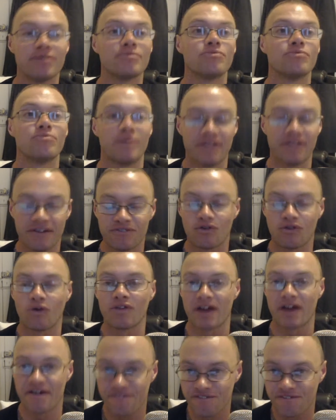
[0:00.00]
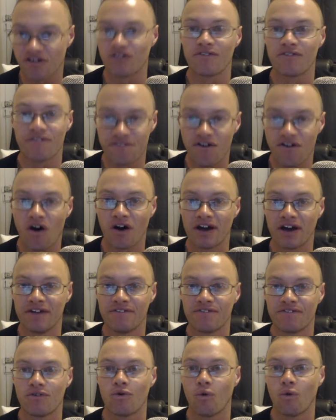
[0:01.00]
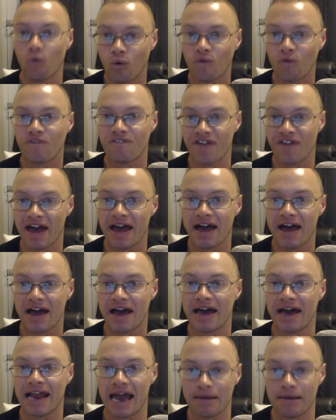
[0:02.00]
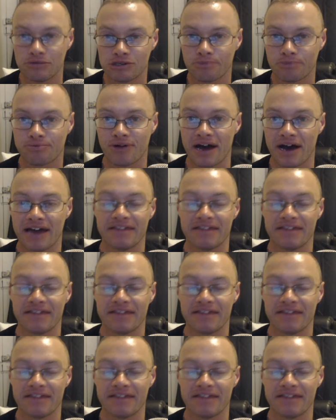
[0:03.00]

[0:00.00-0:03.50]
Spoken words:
when they've got their front five all fit and able to play,